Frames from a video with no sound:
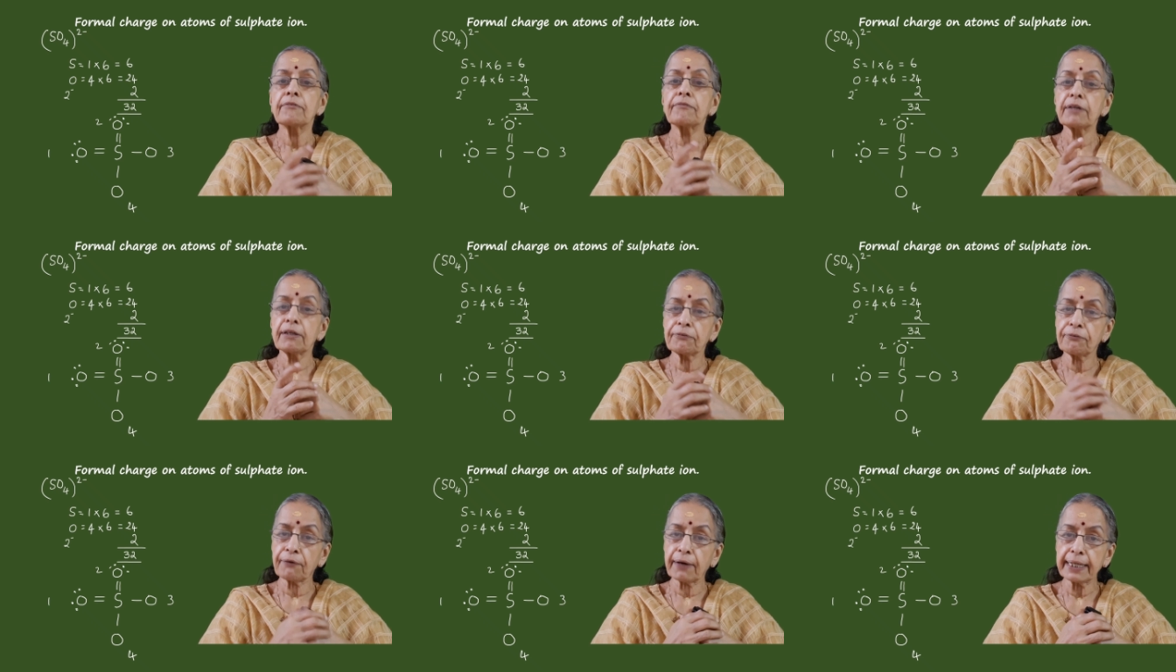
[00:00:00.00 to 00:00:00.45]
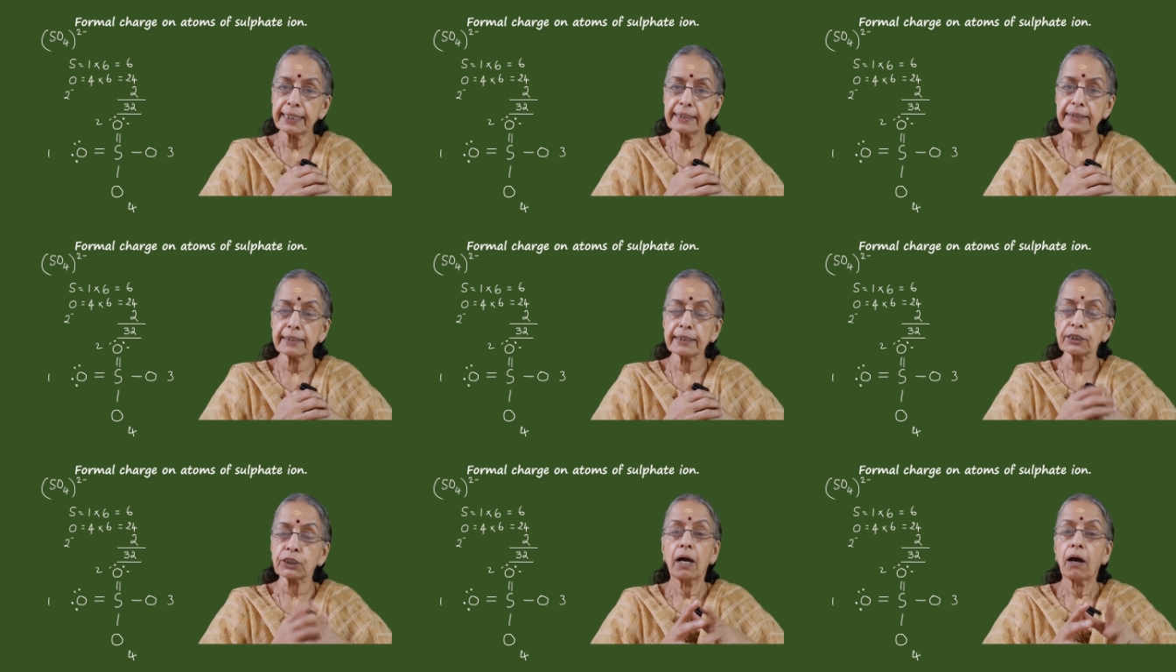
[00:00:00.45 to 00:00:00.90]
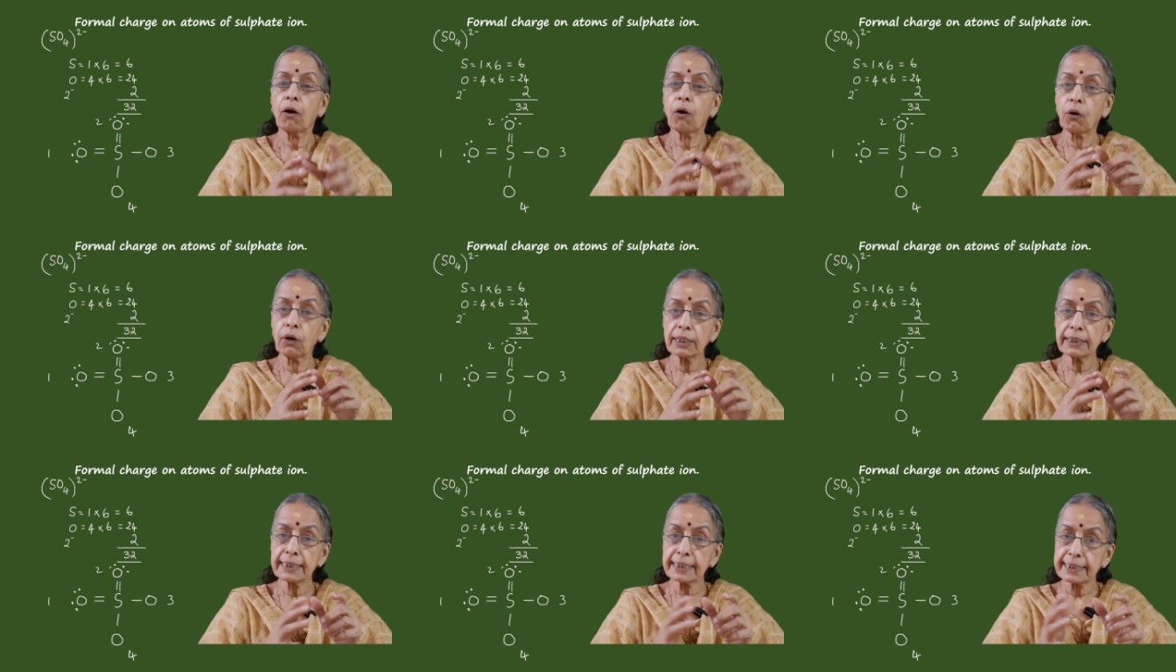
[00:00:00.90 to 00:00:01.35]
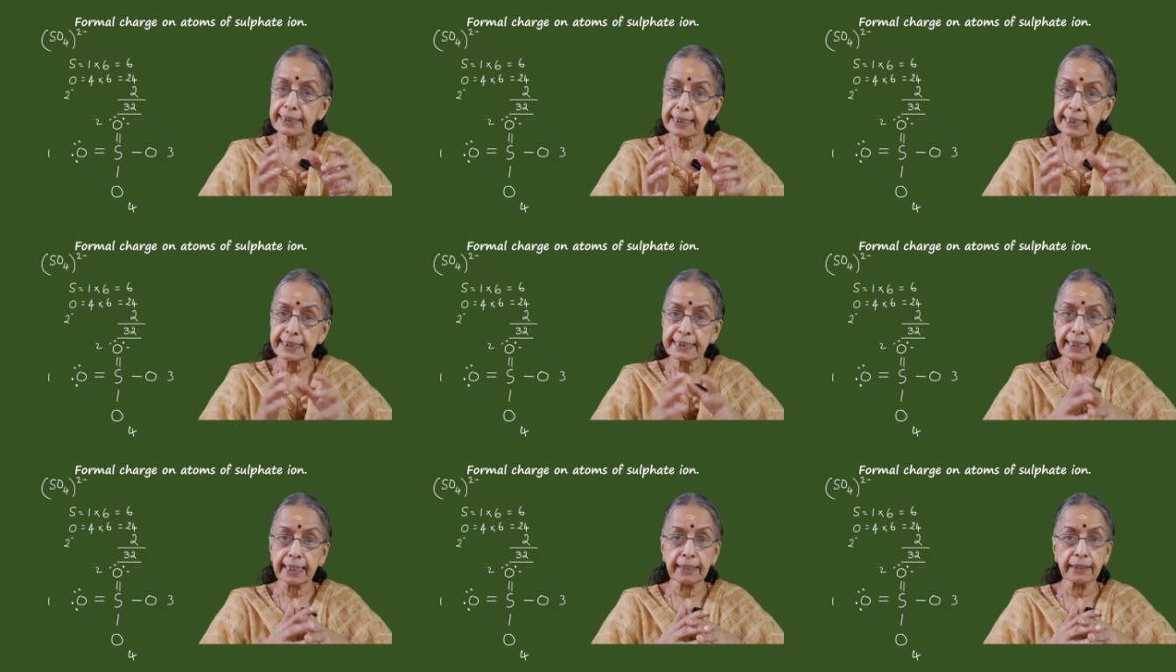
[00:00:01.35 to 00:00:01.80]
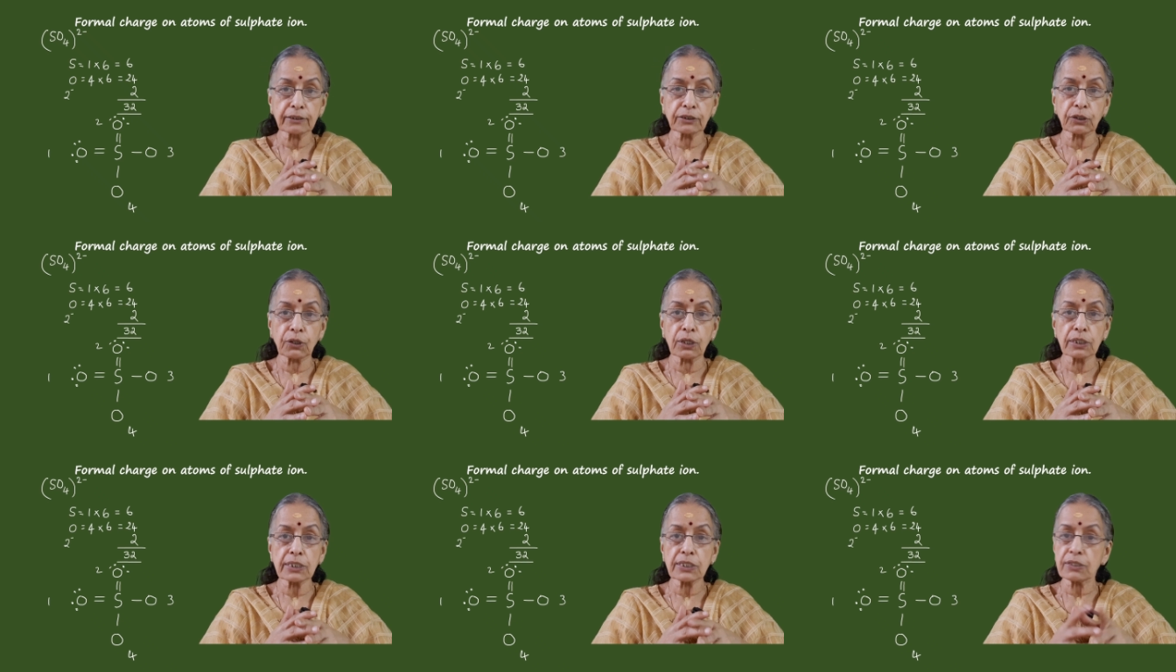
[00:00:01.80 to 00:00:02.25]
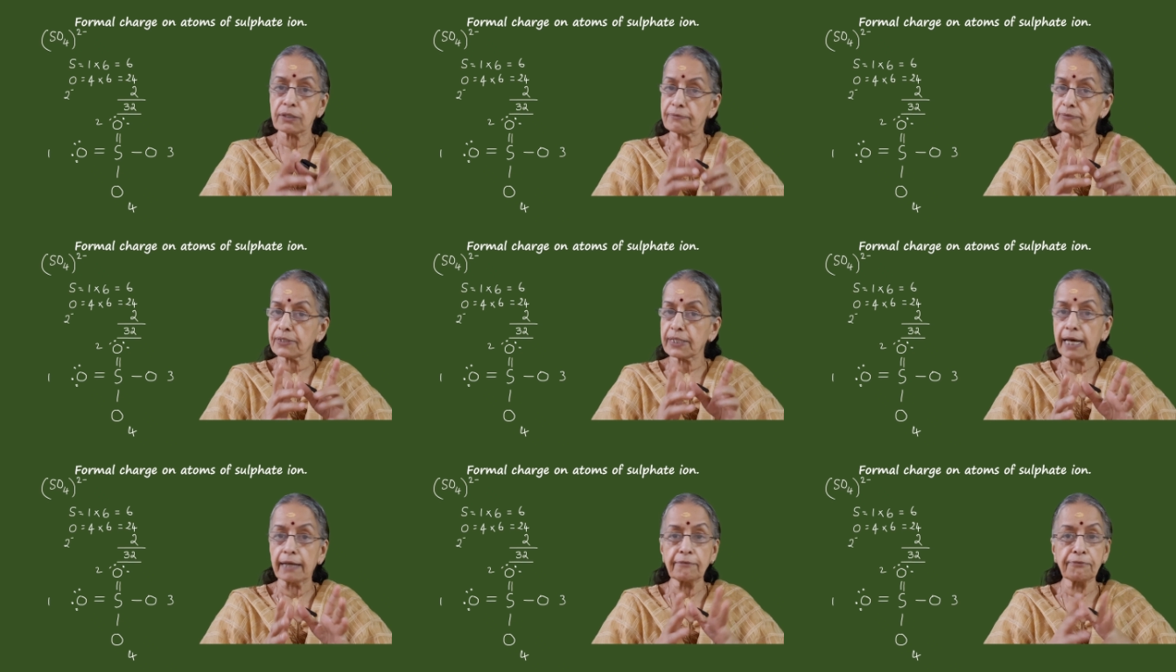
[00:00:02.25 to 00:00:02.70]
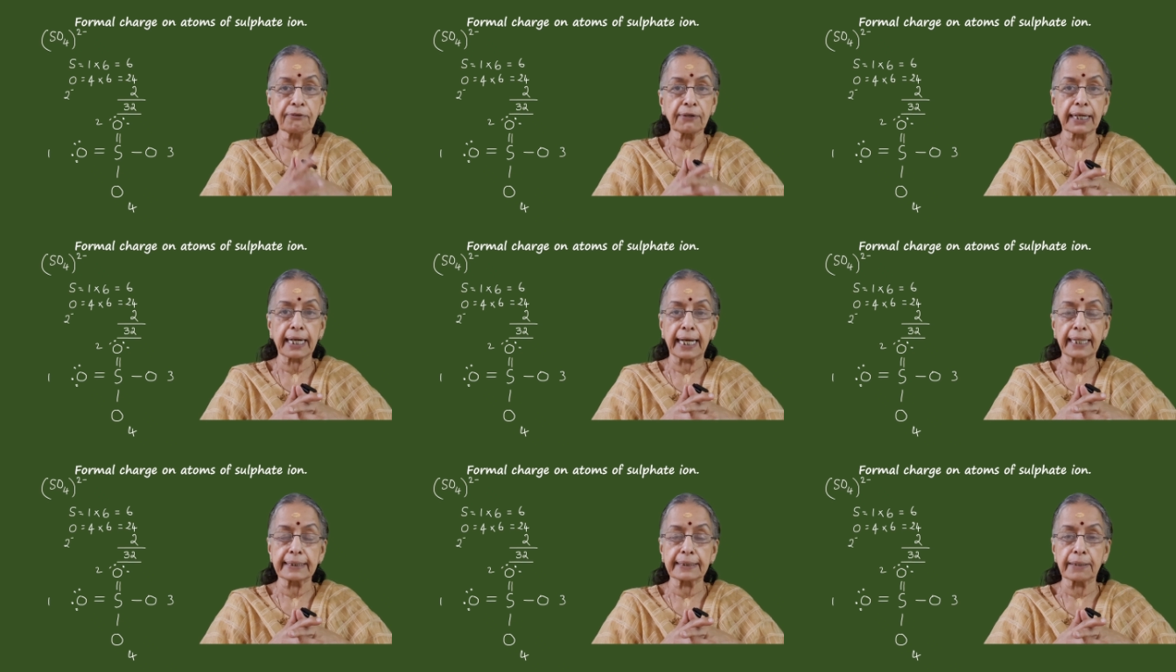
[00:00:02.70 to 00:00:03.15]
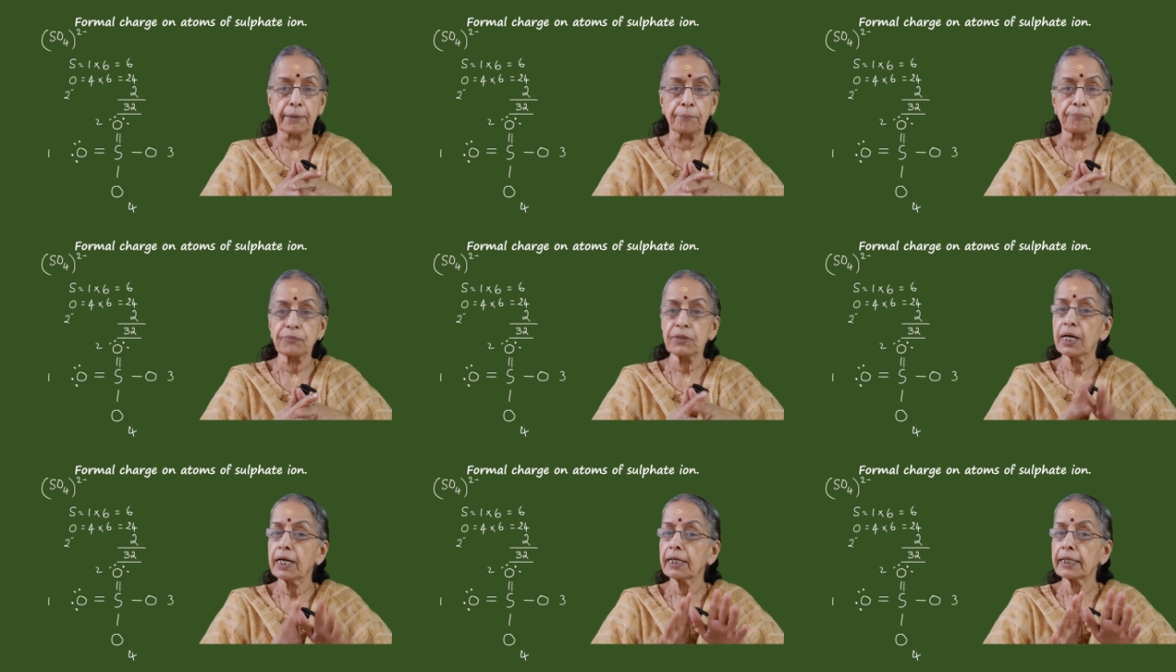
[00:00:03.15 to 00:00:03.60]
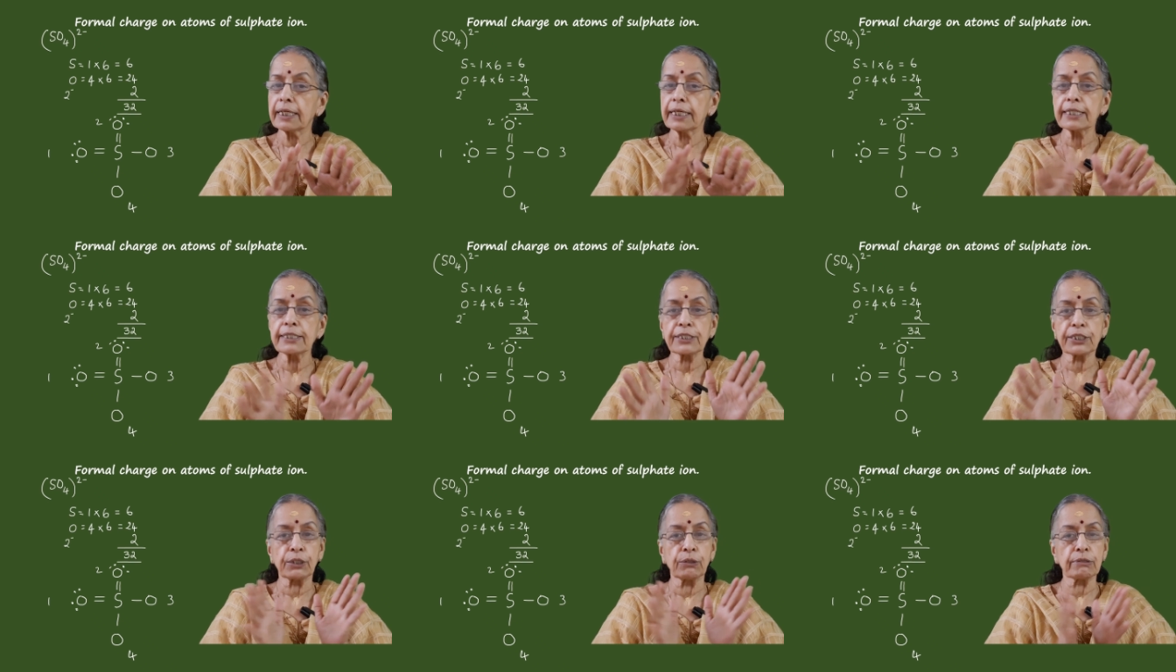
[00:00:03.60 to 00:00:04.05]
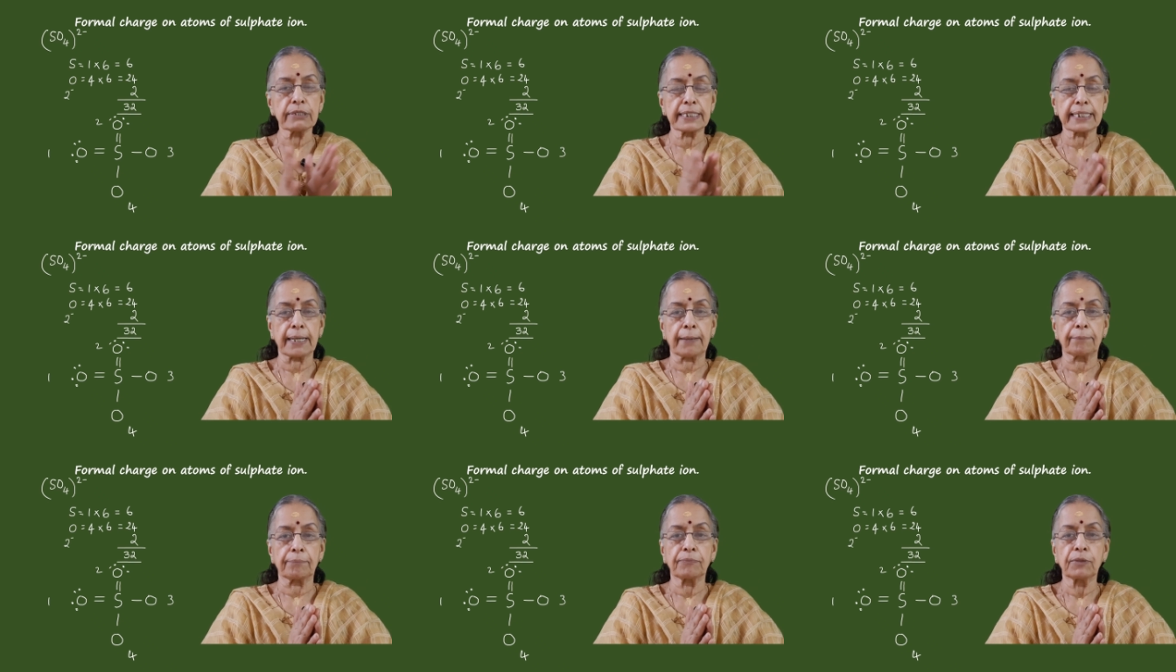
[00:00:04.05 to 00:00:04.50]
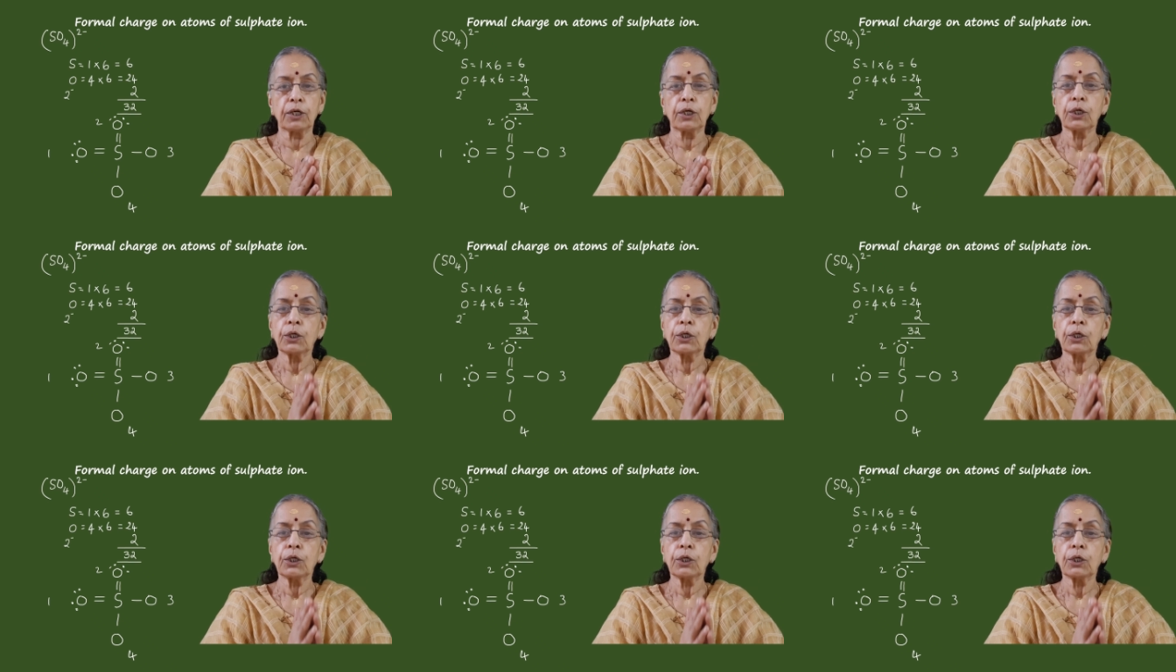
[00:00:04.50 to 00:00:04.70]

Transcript: we find that all the 6 electrons of sulfur atom is used up.